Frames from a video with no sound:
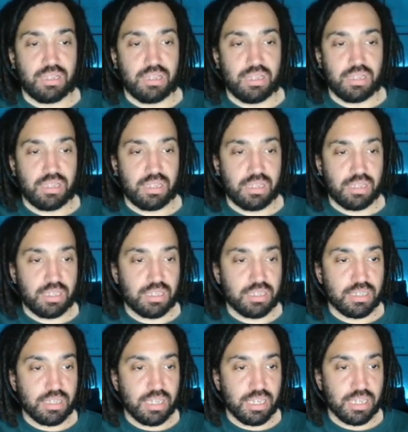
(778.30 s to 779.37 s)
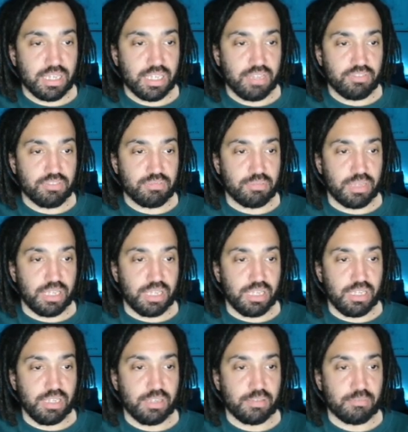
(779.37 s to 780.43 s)
and that gives
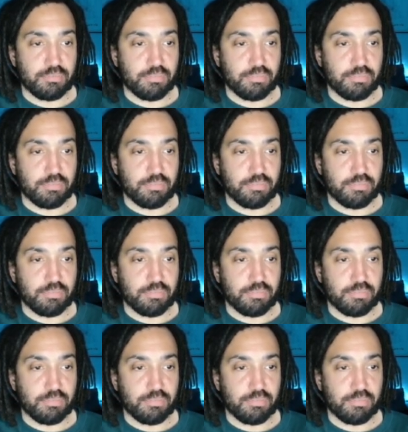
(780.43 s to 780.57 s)
me